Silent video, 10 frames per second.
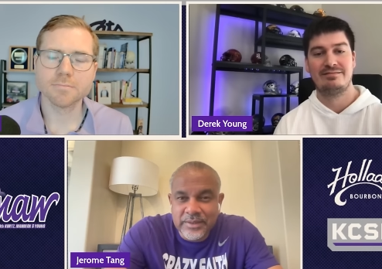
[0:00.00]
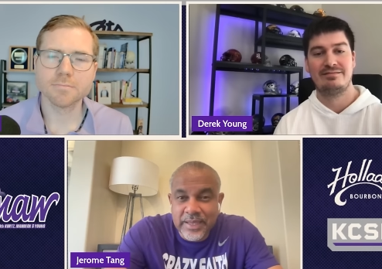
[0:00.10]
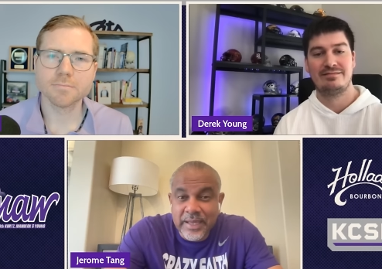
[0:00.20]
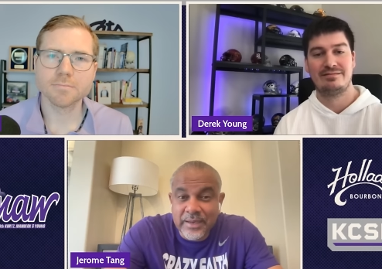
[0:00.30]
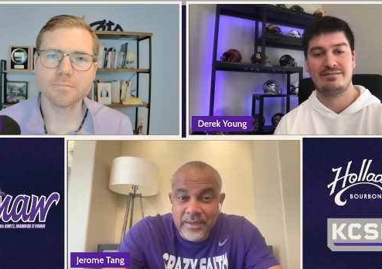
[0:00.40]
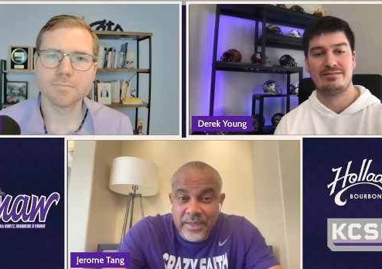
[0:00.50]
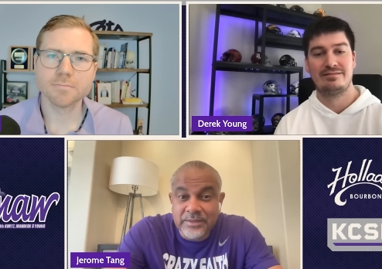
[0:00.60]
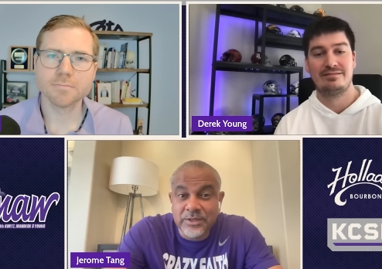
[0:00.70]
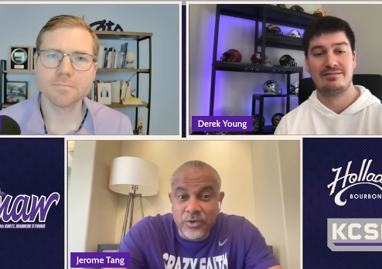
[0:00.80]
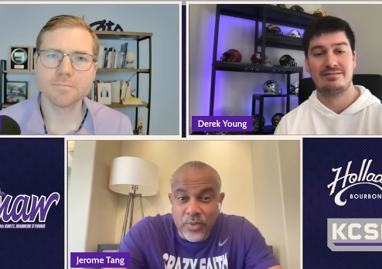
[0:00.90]
Speaker 1: that
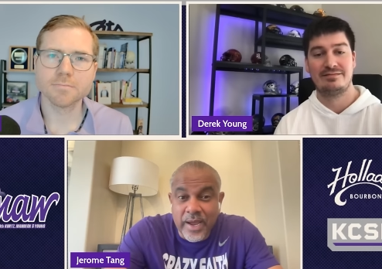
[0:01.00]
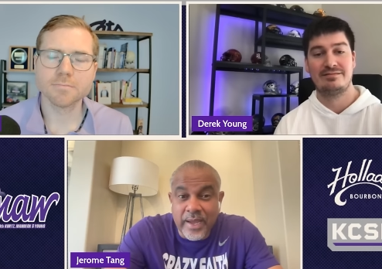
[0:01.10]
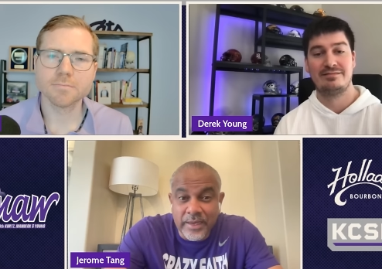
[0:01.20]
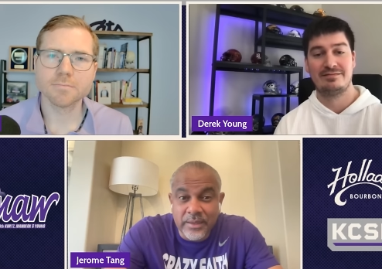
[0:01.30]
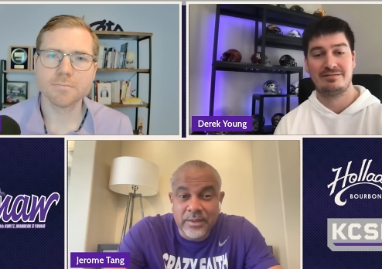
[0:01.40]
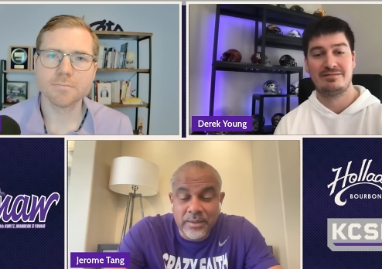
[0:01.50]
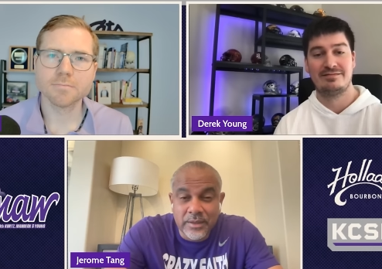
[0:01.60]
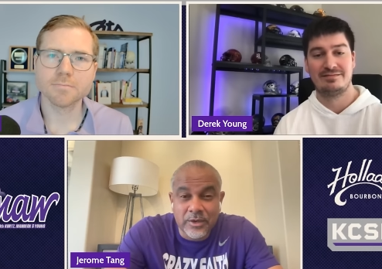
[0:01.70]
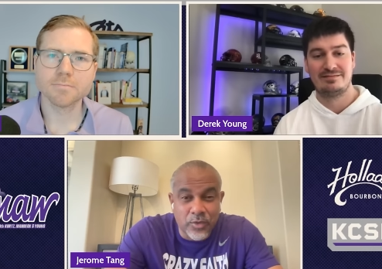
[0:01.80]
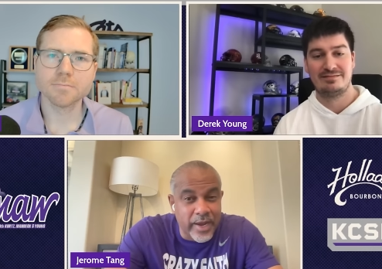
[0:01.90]
that's a grind,
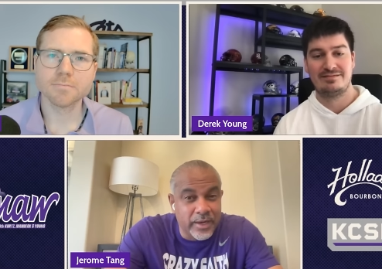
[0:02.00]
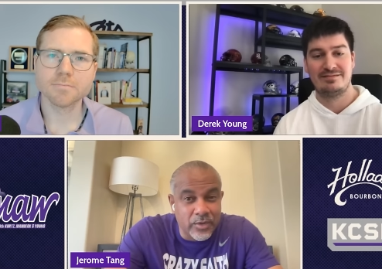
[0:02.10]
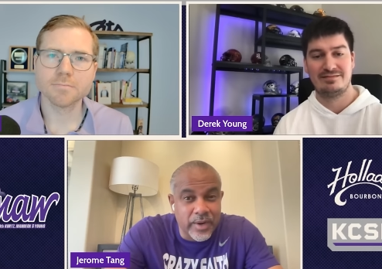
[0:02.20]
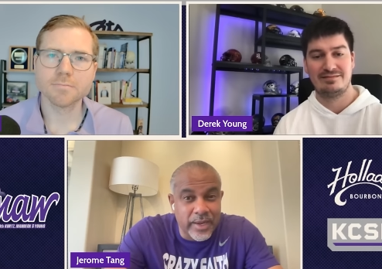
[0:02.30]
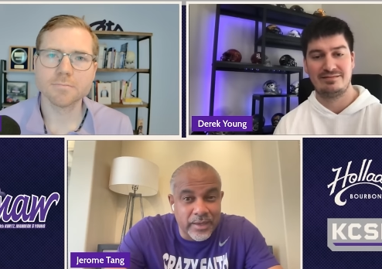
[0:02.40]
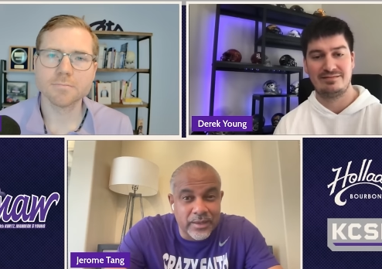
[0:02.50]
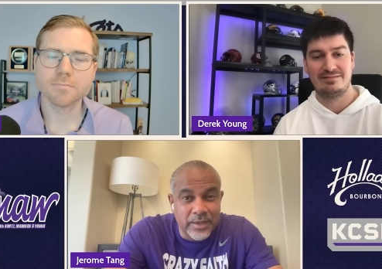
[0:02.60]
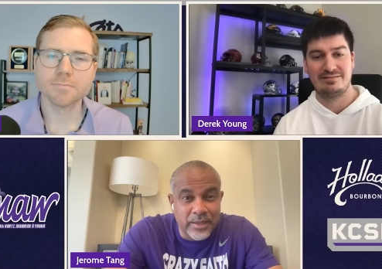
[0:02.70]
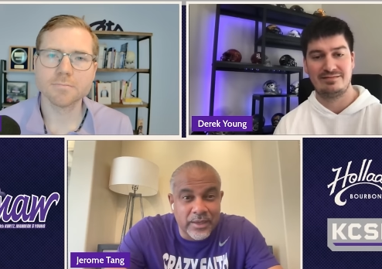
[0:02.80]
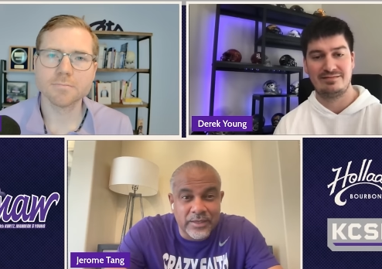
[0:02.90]
a grind, grind.
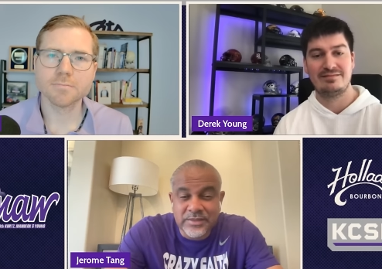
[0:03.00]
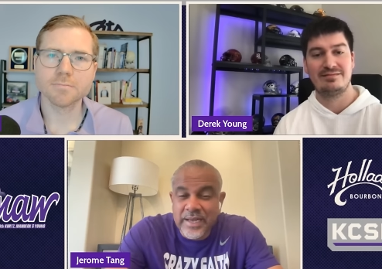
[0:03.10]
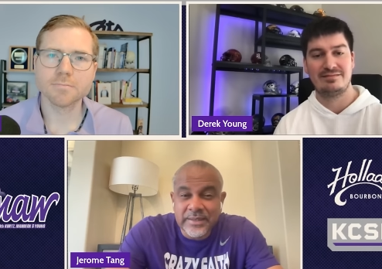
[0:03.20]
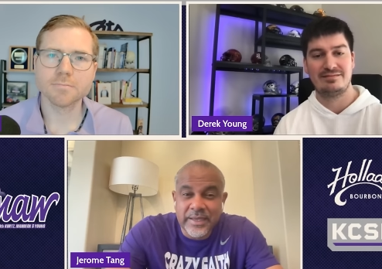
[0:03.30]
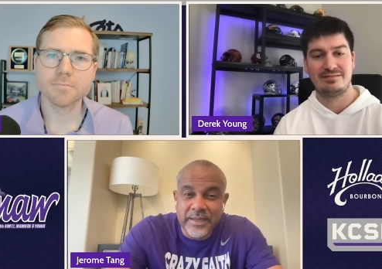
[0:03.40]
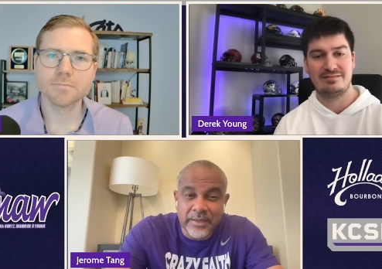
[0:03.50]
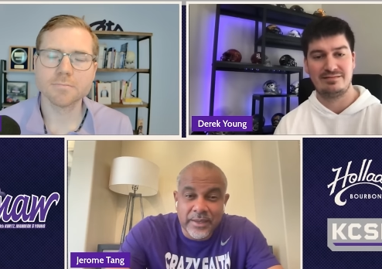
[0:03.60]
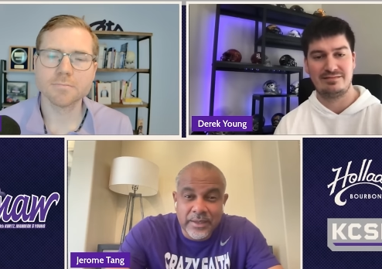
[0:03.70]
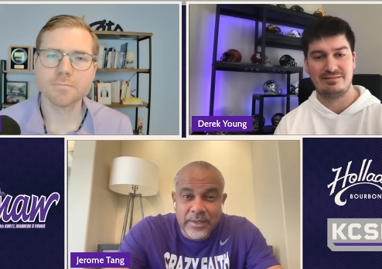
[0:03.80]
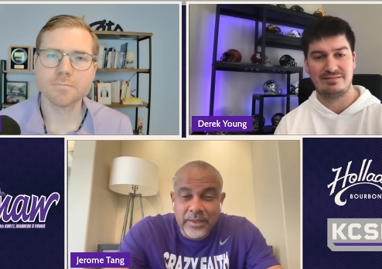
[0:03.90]
Not, that's not that
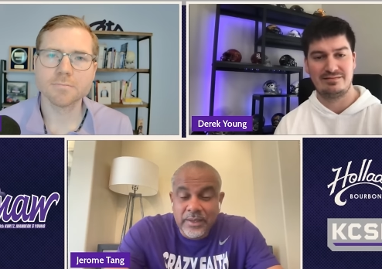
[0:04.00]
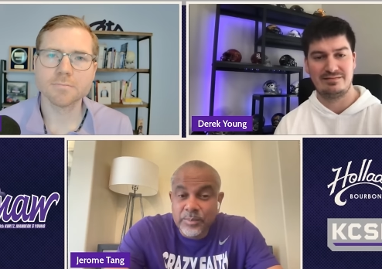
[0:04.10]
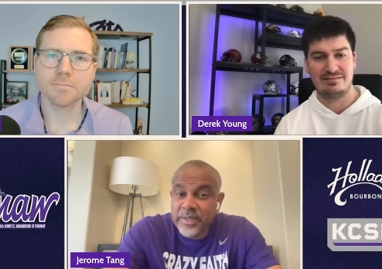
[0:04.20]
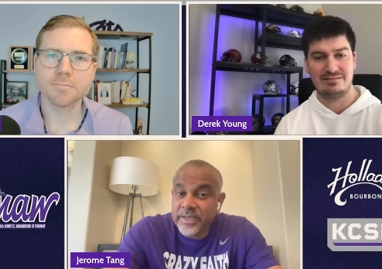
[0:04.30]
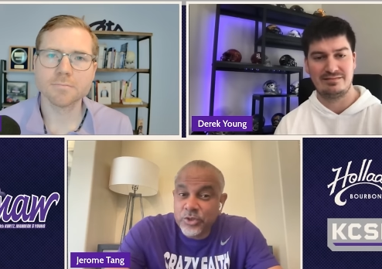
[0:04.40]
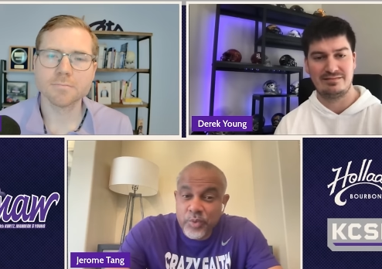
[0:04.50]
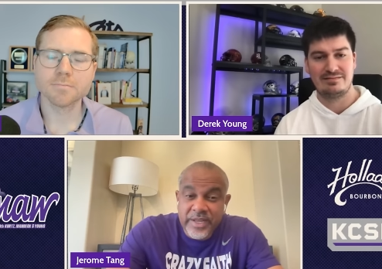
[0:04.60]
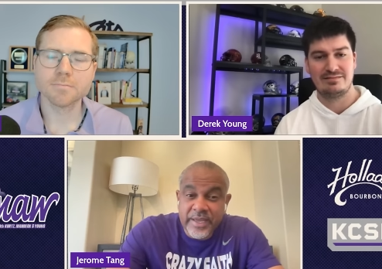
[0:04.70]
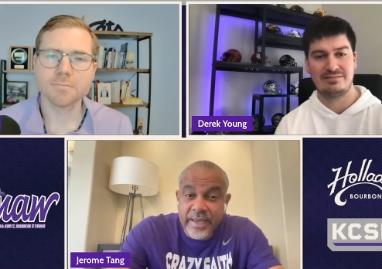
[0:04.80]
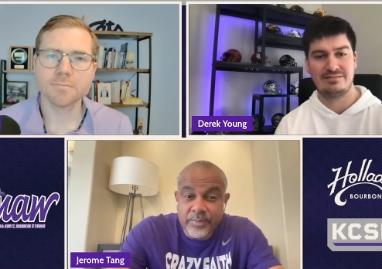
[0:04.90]
playing
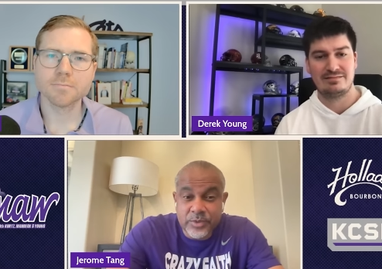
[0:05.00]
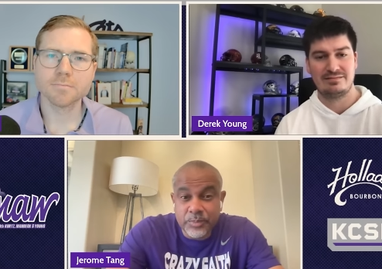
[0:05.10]
20 games